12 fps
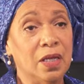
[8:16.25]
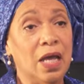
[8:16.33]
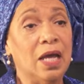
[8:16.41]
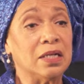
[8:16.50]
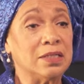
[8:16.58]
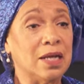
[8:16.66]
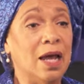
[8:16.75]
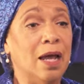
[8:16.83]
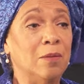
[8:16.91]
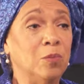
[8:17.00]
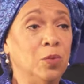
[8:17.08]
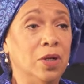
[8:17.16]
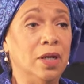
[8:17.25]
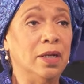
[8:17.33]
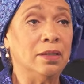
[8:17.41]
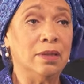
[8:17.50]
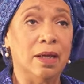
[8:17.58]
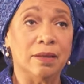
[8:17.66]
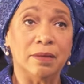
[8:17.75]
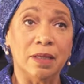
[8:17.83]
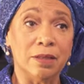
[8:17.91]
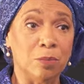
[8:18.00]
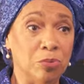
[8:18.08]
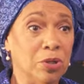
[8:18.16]
at a time when I
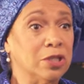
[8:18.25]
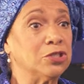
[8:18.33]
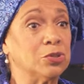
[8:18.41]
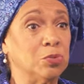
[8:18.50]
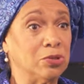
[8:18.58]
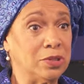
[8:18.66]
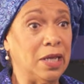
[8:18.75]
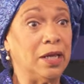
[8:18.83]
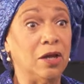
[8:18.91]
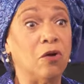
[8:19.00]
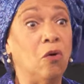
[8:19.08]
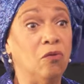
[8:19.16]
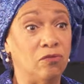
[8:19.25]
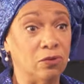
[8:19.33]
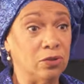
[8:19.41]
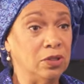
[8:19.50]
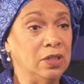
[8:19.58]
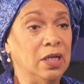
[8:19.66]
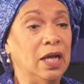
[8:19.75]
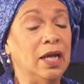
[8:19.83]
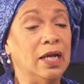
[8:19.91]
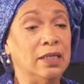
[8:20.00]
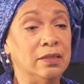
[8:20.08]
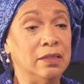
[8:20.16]
think the British were taking over
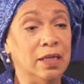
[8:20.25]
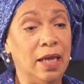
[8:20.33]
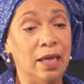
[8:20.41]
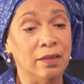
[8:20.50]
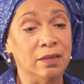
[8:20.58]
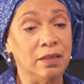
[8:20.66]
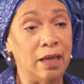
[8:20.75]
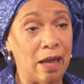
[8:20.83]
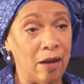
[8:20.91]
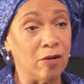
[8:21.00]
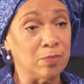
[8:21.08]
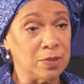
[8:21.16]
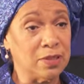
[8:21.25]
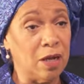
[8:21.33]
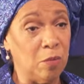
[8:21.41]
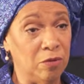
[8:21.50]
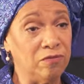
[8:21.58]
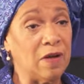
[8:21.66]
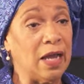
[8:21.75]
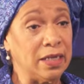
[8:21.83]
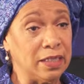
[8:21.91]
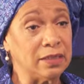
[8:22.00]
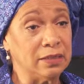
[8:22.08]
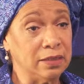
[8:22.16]
and, and the Arabs there were
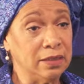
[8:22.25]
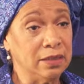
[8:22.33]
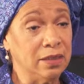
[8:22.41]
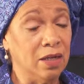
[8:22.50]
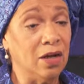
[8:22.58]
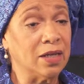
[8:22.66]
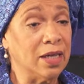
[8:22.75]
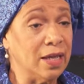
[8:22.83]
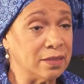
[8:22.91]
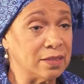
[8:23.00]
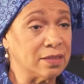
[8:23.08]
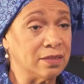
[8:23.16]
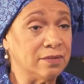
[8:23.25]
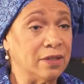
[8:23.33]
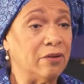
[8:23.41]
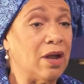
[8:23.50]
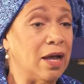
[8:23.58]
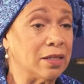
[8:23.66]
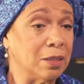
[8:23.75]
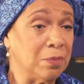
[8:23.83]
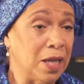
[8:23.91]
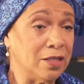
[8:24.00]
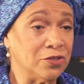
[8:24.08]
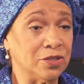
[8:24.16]
fighting against their
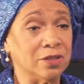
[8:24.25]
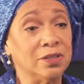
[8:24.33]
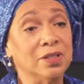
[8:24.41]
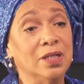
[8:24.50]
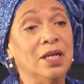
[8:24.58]
occupation.